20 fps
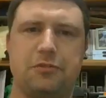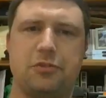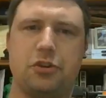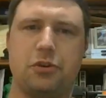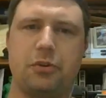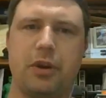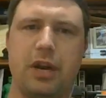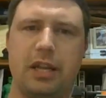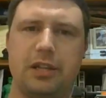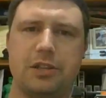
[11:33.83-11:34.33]

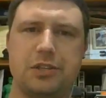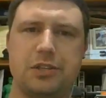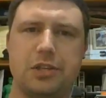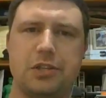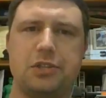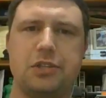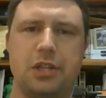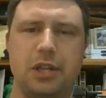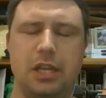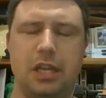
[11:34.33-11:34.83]
terrain that
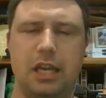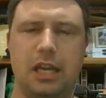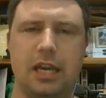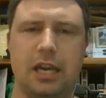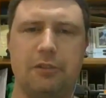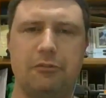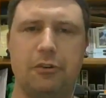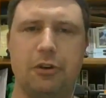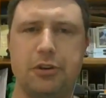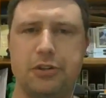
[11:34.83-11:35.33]
sits in the
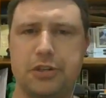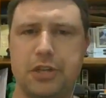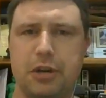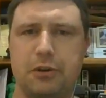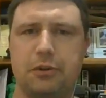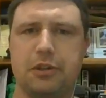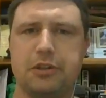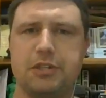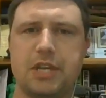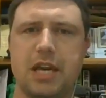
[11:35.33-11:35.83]
very center
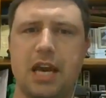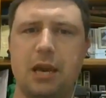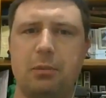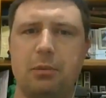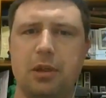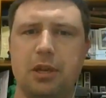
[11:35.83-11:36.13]
of the table,